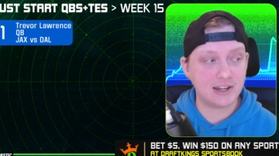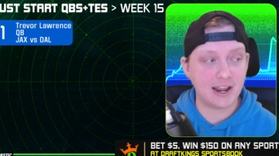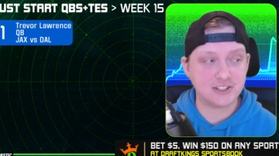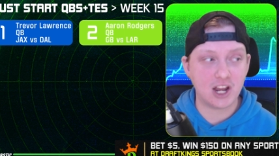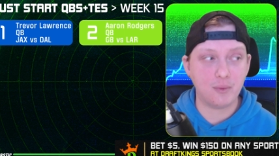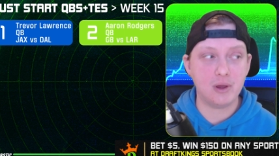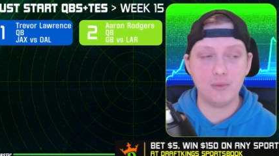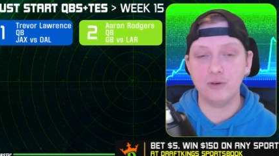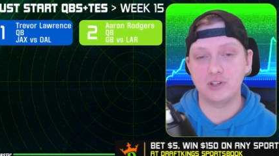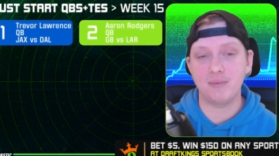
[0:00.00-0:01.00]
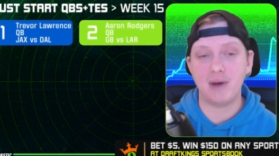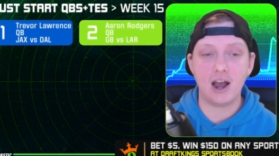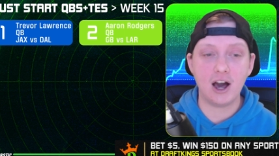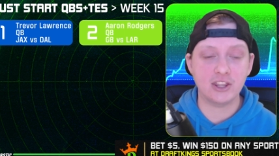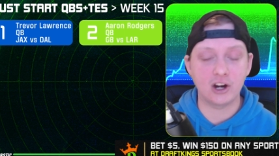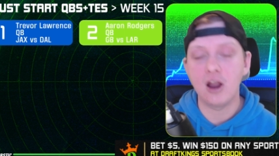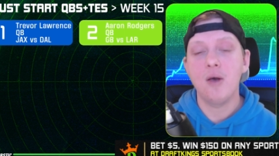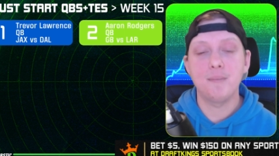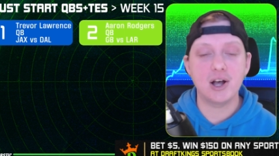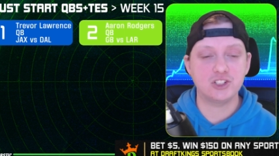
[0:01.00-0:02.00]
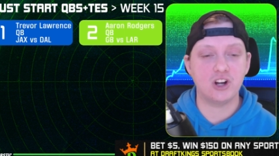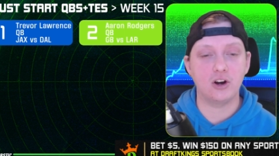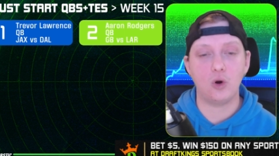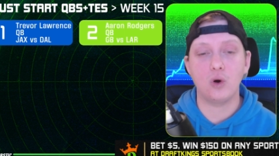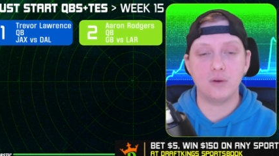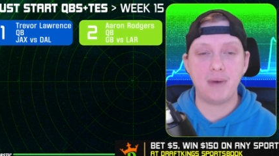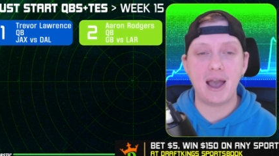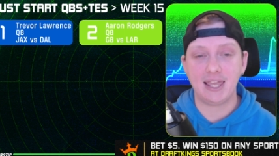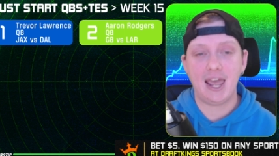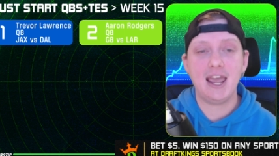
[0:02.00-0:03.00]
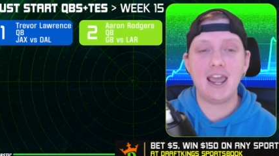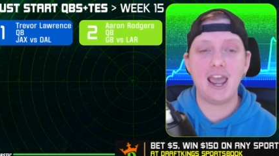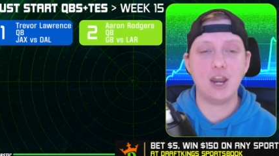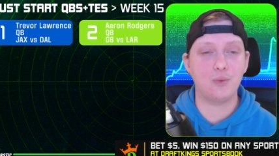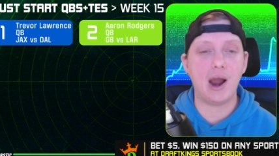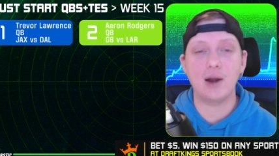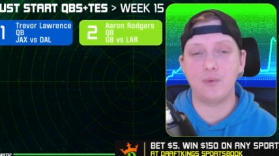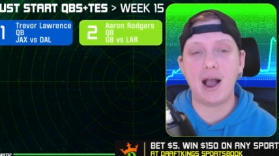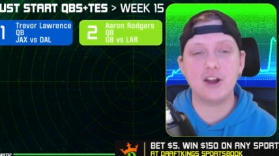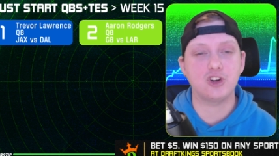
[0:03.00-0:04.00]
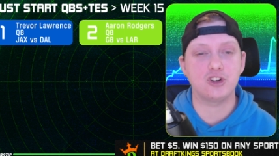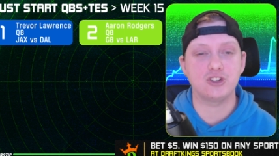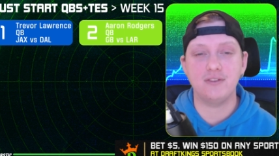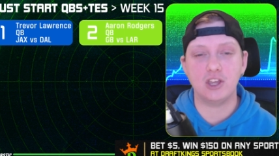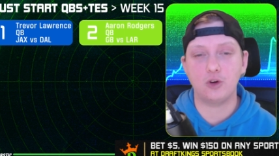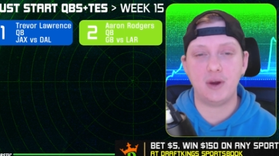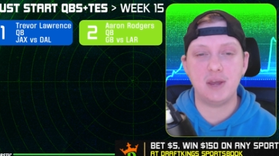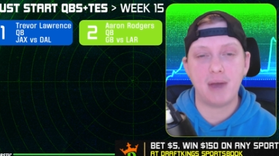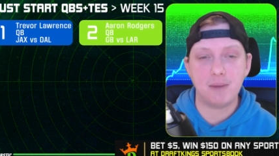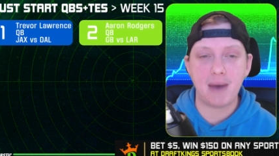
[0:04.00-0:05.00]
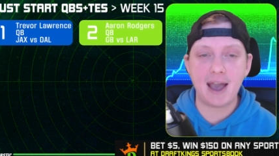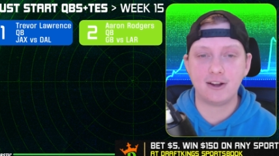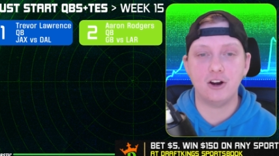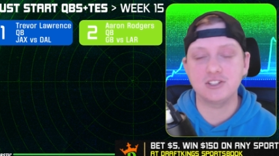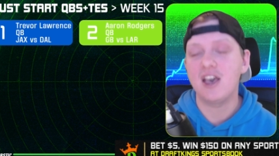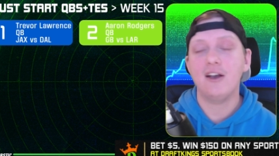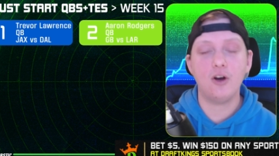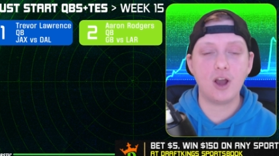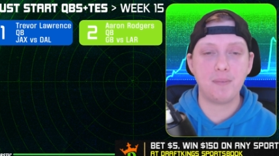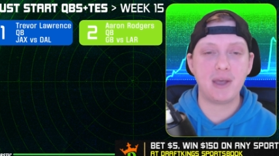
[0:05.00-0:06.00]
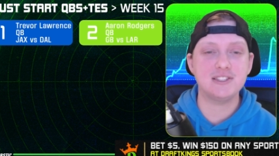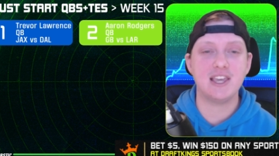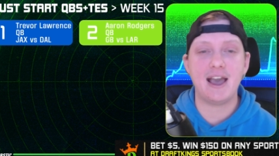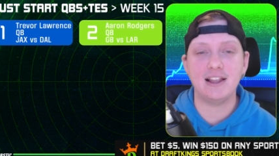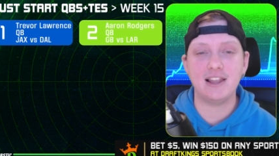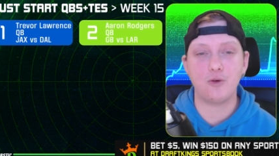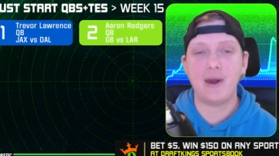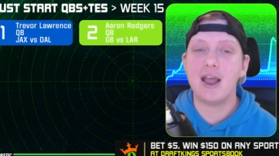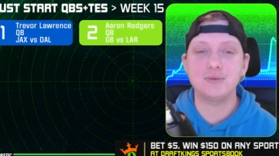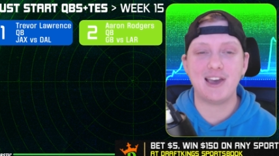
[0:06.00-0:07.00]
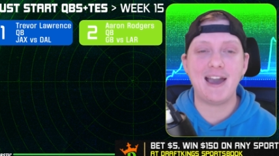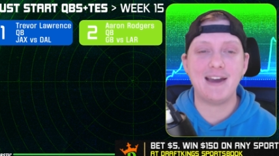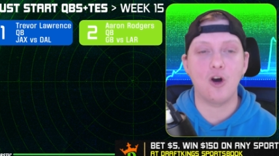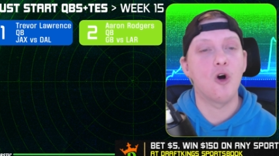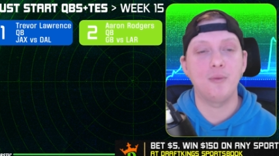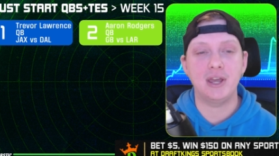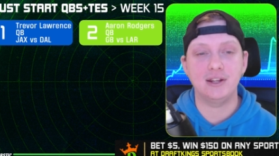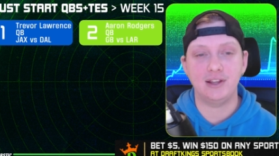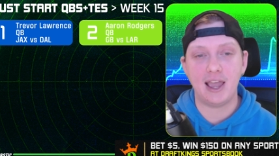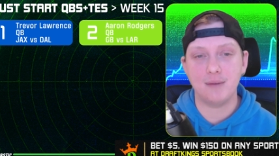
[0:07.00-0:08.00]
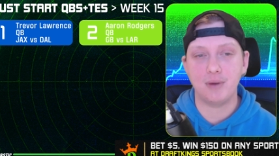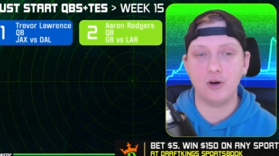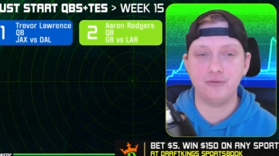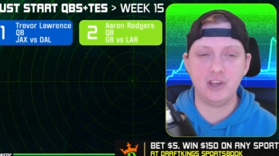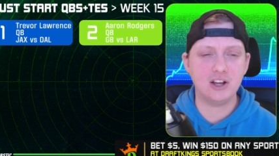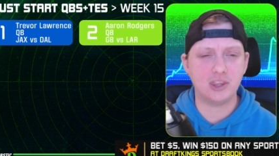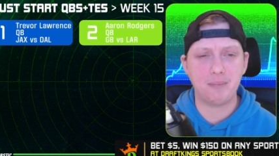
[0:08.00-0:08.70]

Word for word: Next up, we move to my other must-start quarterback, Aaron Rodgers of the Green Bay Packers, going up against the L A Rams at home in Lambeau Field.